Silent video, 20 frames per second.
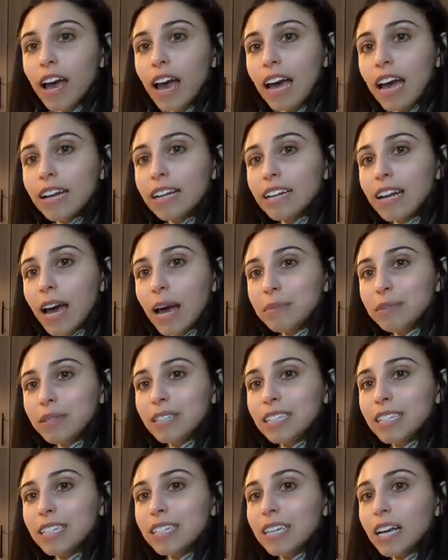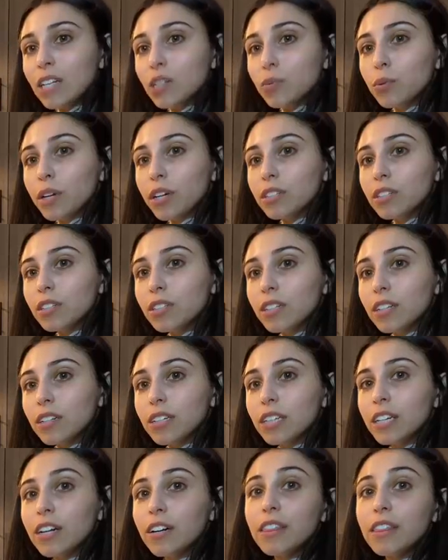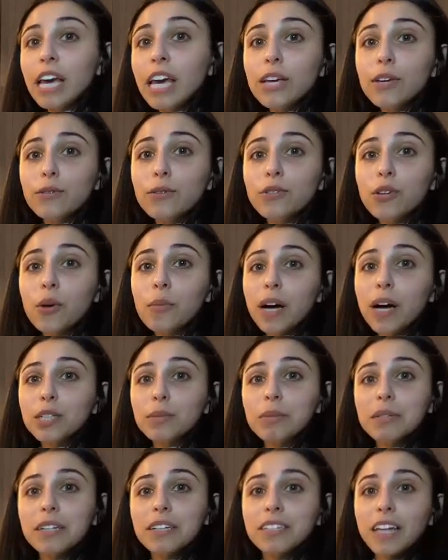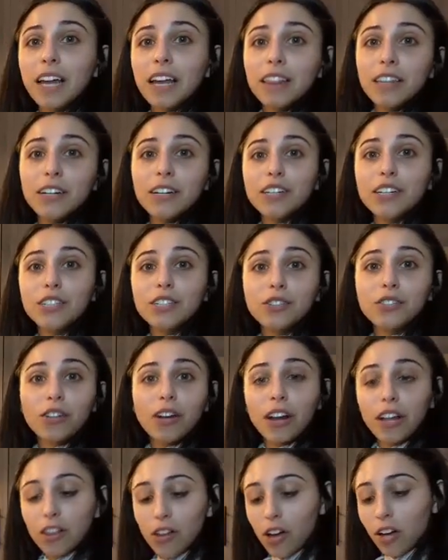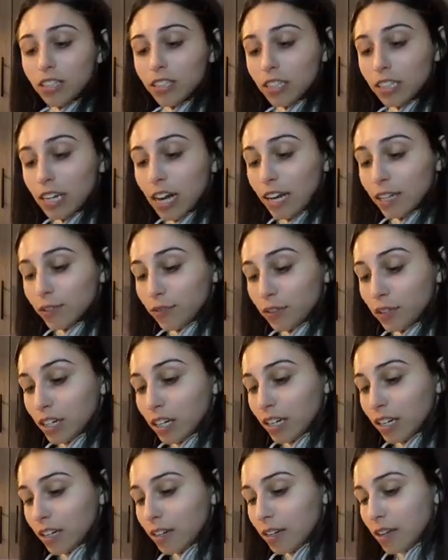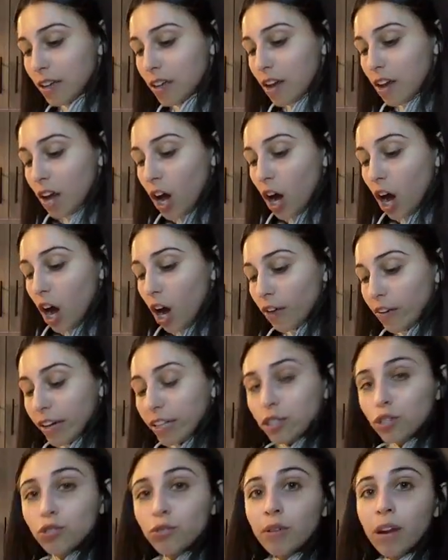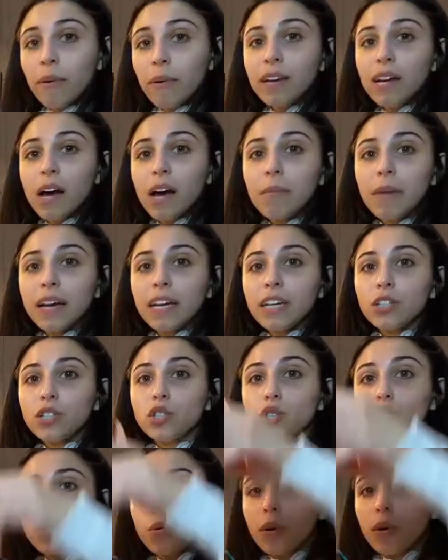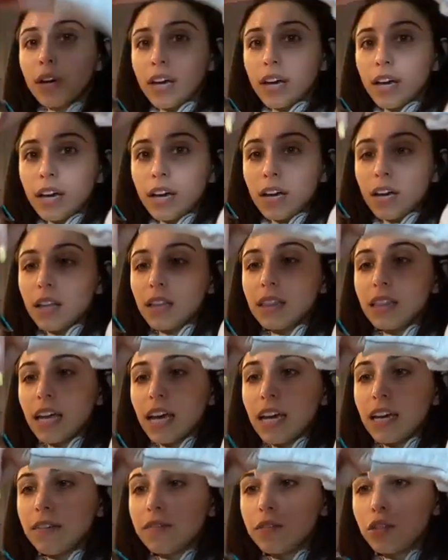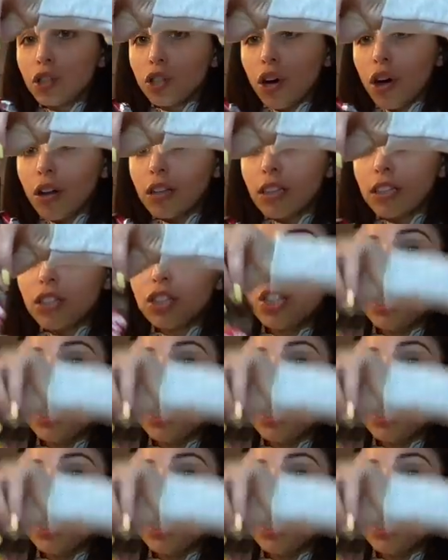And MC, yes, we are still here. Thank you so much, because I literally just thought I lost you guys for good. All right, so now I got my Enjoy Life chocolate